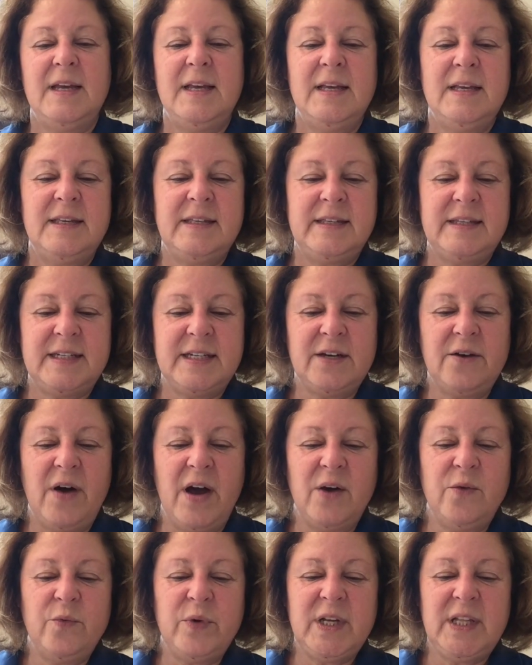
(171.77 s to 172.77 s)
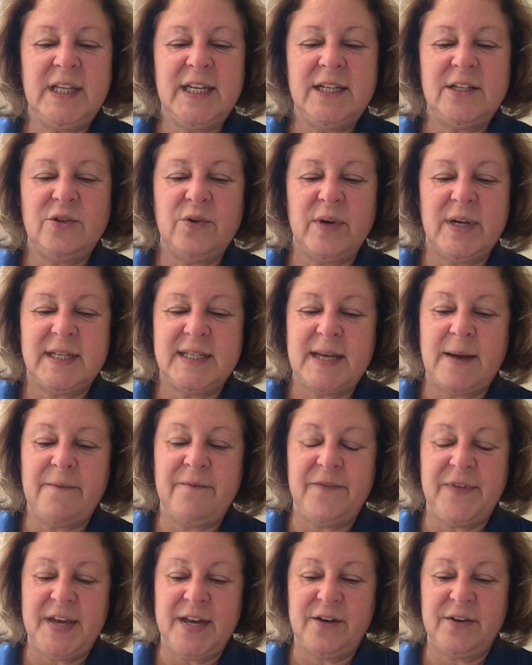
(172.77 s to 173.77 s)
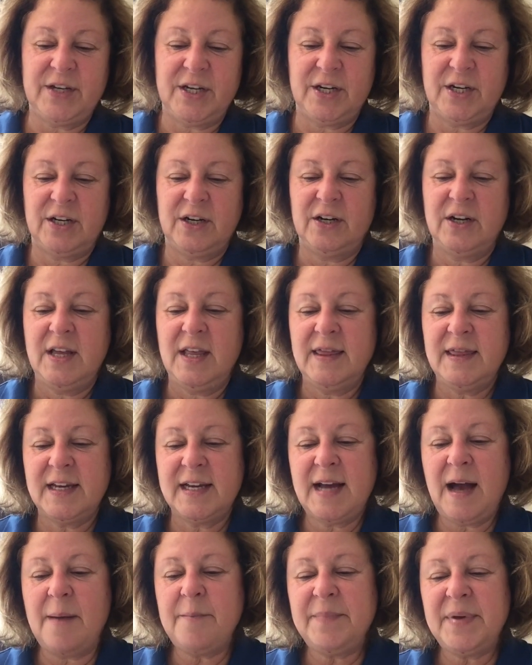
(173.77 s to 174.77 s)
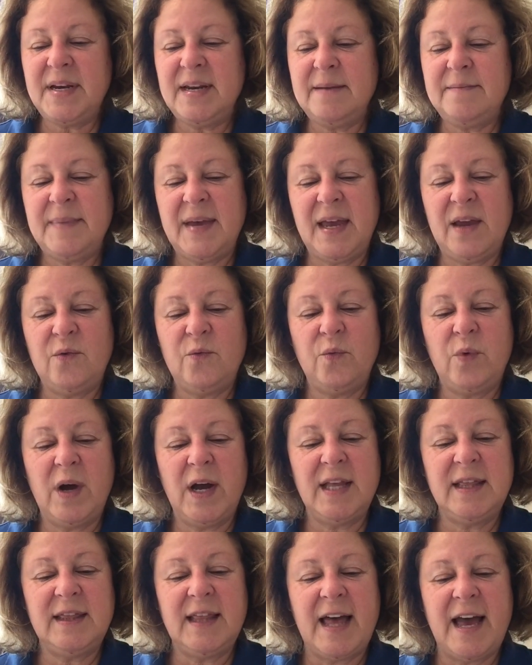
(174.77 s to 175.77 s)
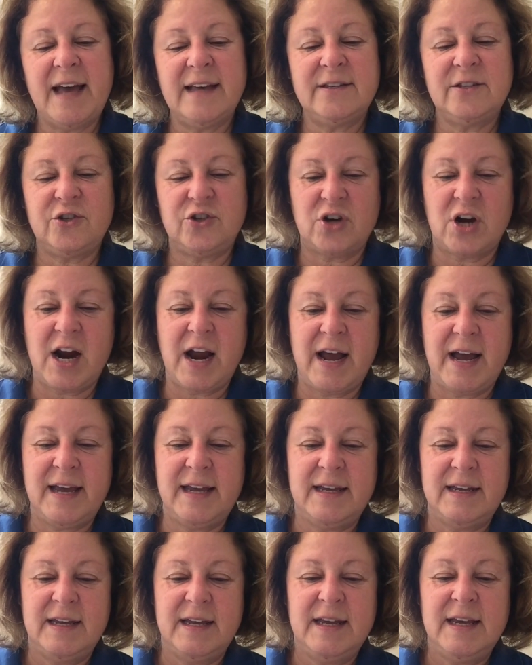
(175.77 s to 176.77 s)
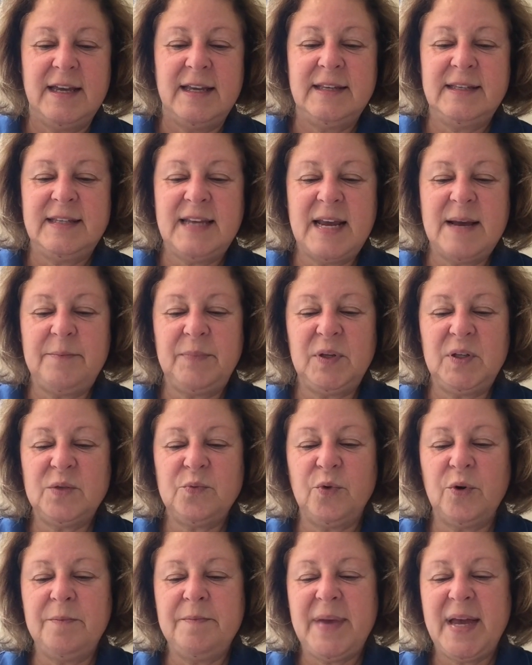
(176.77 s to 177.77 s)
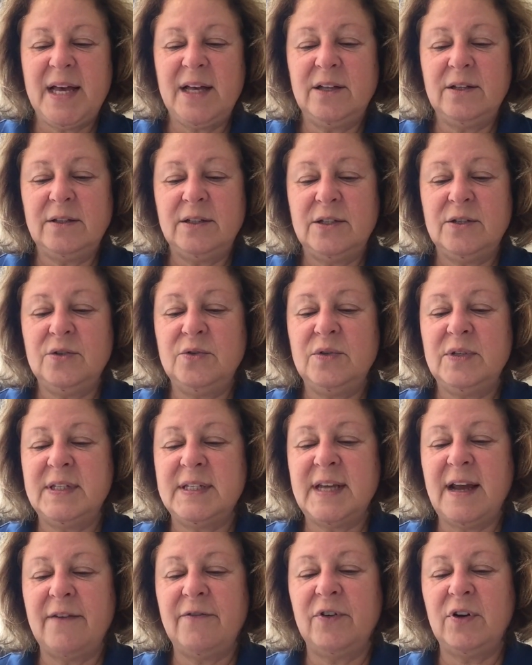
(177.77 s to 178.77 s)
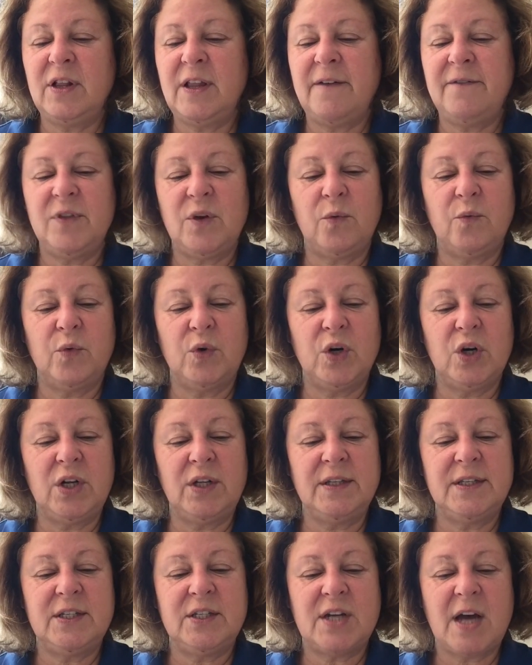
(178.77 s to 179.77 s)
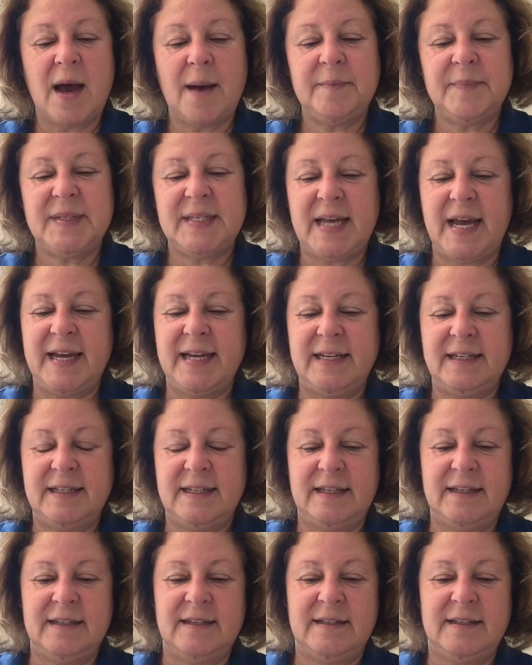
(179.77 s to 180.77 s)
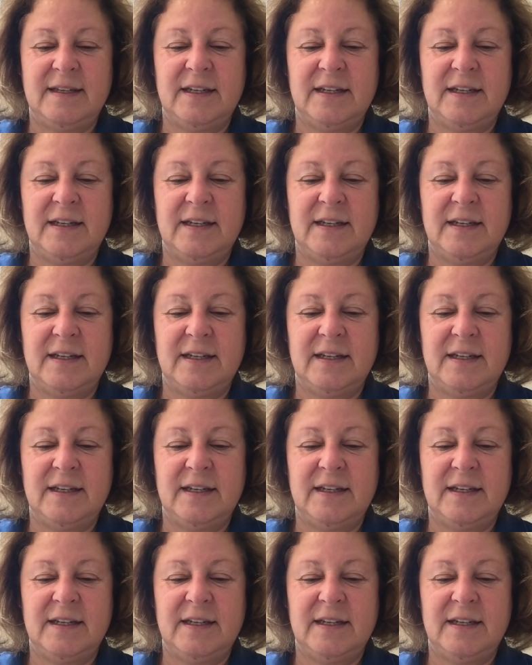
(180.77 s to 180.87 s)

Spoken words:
Still unwilling to accept failure, the company made one last try. Samples were mailed to several of the world's top scientists,